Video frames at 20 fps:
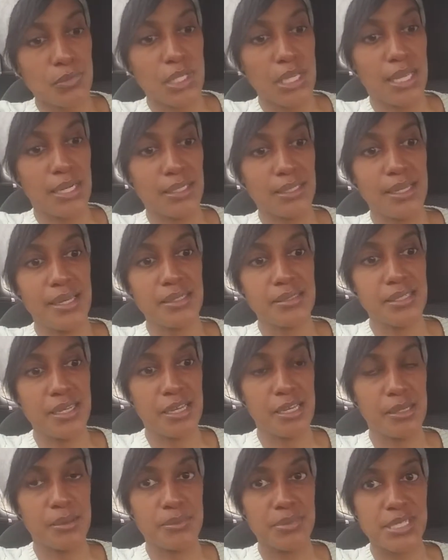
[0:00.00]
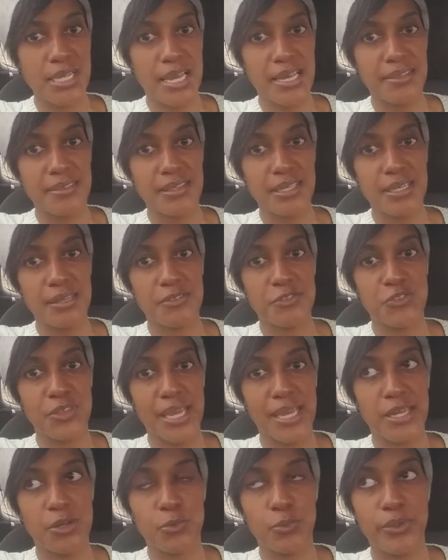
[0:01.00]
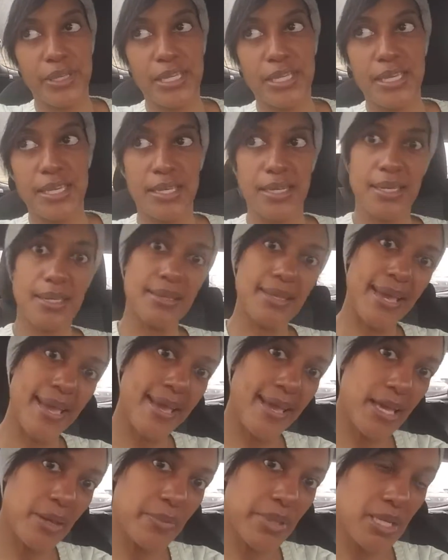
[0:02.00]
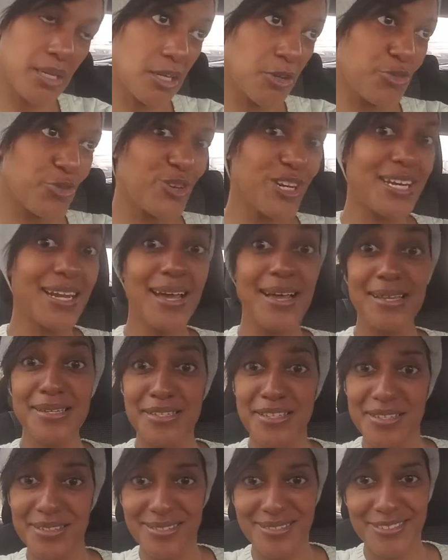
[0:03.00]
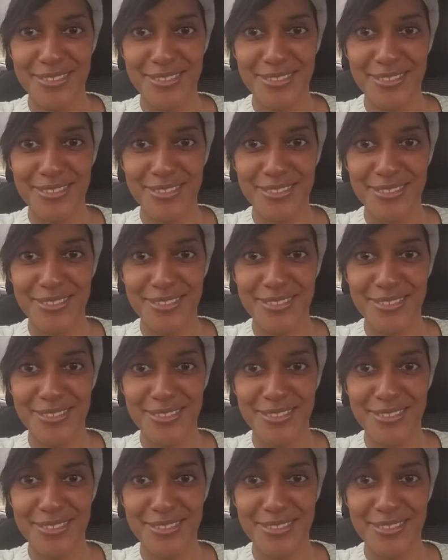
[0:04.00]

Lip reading: lot of times I think that we get in the habit of not